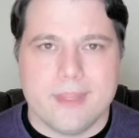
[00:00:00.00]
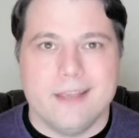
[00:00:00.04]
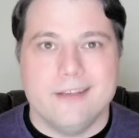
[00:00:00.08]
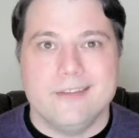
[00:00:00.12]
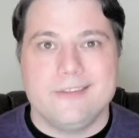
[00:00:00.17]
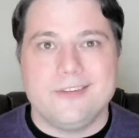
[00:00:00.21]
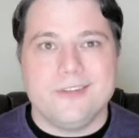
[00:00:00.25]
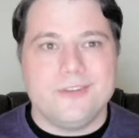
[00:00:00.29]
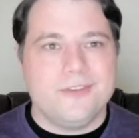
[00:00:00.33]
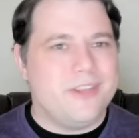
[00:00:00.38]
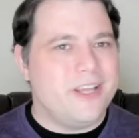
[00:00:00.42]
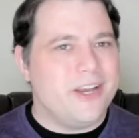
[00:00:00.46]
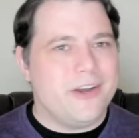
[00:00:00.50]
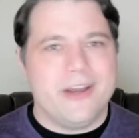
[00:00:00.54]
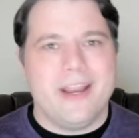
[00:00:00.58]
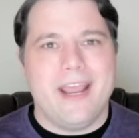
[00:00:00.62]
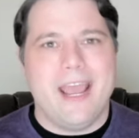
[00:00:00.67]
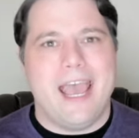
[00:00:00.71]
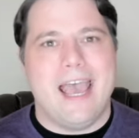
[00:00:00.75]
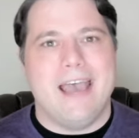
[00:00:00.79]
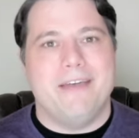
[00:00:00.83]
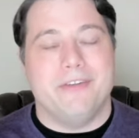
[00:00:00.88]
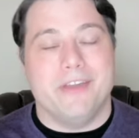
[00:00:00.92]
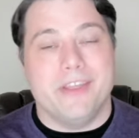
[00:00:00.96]
So there you
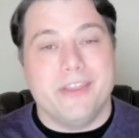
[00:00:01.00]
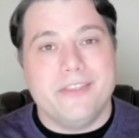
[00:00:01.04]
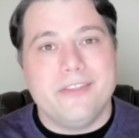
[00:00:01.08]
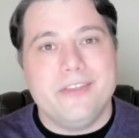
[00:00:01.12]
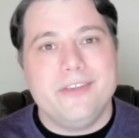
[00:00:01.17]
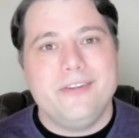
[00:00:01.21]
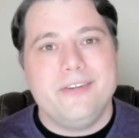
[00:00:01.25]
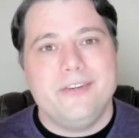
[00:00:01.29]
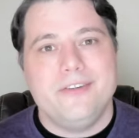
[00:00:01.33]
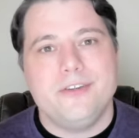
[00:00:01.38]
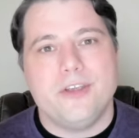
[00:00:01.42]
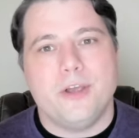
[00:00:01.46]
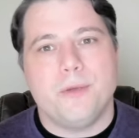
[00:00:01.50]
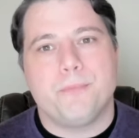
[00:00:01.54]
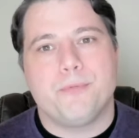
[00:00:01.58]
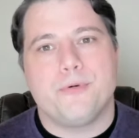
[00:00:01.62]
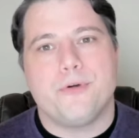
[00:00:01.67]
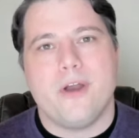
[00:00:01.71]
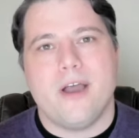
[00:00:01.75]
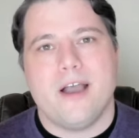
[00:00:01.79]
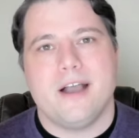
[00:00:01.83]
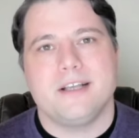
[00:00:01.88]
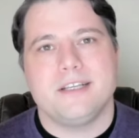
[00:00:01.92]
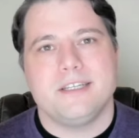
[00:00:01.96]
have it. This is
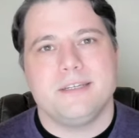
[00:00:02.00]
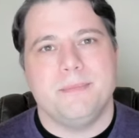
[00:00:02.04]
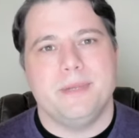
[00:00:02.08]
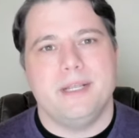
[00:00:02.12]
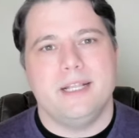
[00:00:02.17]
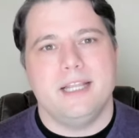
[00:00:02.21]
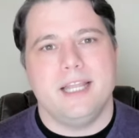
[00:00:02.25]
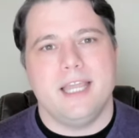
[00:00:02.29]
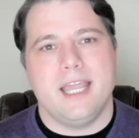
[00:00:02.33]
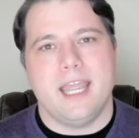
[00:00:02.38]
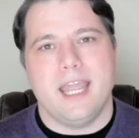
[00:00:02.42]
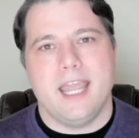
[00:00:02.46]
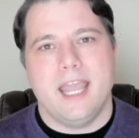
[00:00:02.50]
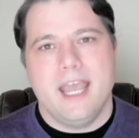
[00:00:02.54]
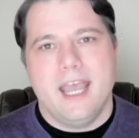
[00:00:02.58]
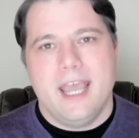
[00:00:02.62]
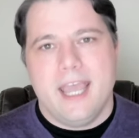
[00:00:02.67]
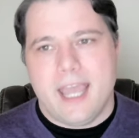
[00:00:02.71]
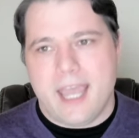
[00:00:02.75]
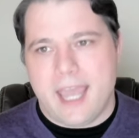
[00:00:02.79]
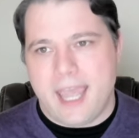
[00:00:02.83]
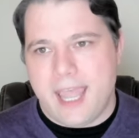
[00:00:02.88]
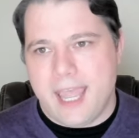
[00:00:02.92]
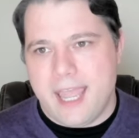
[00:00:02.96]
approximately
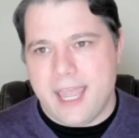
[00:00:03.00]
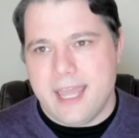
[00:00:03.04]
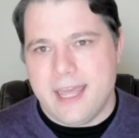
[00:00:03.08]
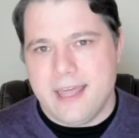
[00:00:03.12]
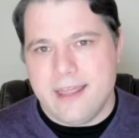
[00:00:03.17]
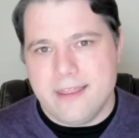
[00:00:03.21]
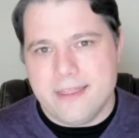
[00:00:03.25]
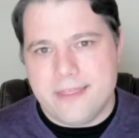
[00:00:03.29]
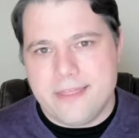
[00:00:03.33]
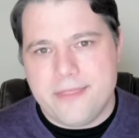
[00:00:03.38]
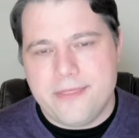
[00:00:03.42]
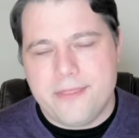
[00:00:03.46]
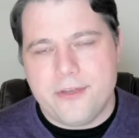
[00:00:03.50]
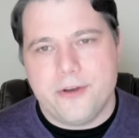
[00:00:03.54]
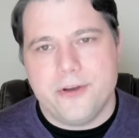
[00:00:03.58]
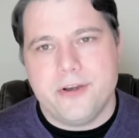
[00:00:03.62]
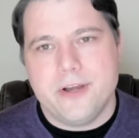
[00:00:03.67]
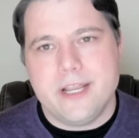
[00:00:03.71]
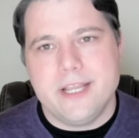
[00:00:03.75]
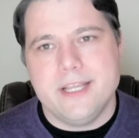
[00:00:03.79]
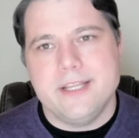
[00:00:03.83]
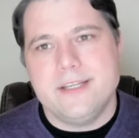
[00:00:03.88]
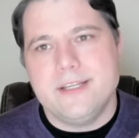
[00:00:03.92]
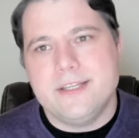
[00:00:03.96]
a
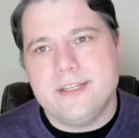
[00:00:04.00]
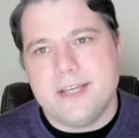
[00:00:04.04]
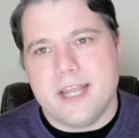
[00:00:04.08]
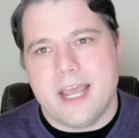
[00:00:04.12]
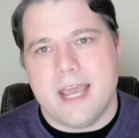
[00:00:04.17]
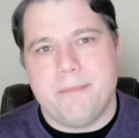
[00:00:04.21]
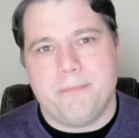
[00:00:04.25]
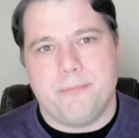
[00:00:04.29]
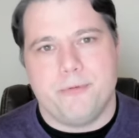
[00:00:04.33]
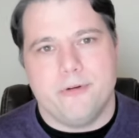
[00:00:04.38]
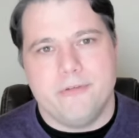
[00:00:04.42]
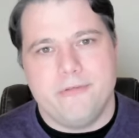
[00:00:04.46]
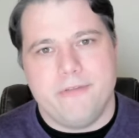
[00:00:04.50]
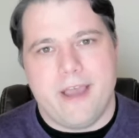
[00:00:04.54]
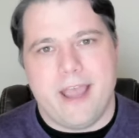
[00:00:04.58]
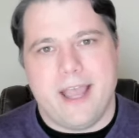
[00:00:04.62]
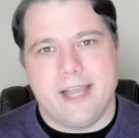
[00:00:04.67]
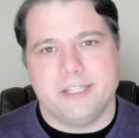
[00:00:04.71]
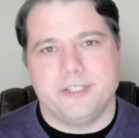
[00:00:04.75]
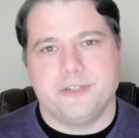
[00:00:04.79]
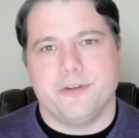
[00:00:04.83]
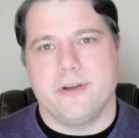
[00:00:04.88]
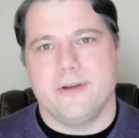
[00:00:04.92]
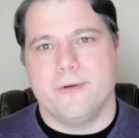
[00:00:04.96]
30-step
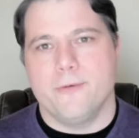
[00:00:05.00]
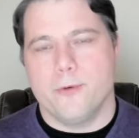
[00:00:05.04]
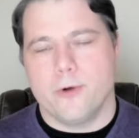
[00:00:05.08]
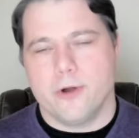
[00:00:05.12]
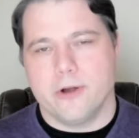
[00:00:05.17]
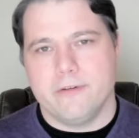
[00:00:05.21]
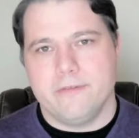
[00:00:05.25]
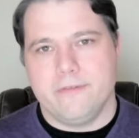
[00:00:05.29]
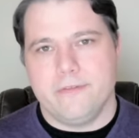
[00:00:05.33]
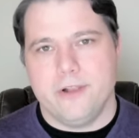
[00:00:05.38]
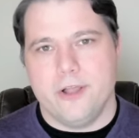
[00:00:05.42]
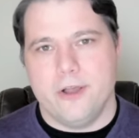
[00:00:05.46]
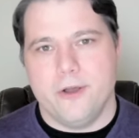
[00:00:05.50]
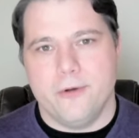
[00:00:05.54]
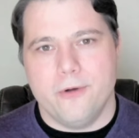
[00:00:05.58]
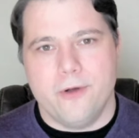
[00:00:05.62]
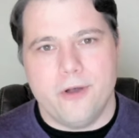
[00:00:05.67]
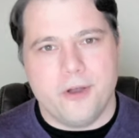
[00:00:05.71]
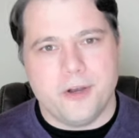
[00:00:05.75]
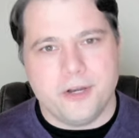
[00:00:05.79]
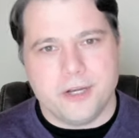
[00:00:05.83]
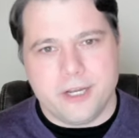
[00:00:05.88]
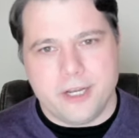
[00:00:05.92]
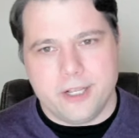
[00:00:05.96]
refactoring workflow
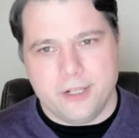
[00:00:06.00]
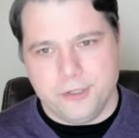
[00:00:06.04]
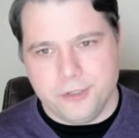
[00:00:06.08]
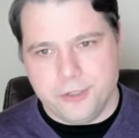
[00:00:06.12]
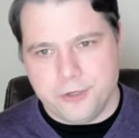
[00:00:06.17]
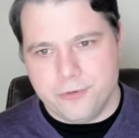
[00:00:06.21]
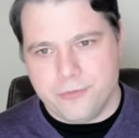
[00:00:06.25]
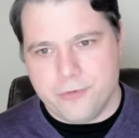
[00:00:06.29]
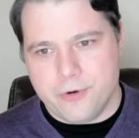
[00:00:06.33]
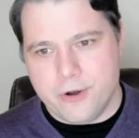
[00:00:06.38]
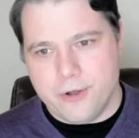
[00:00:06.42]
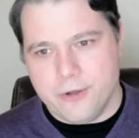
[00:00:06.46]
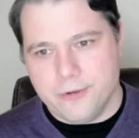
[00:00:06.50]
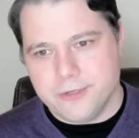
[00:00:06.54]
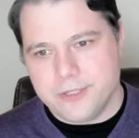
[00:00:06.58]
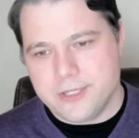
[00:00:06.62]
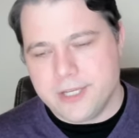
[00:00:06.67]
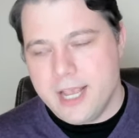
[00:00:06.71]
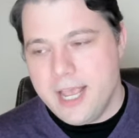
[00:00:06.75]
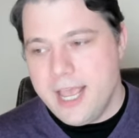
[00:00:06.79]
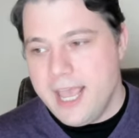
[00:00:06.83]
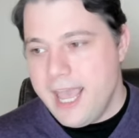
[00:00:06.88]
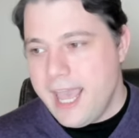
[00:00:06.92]
on Gilded rows,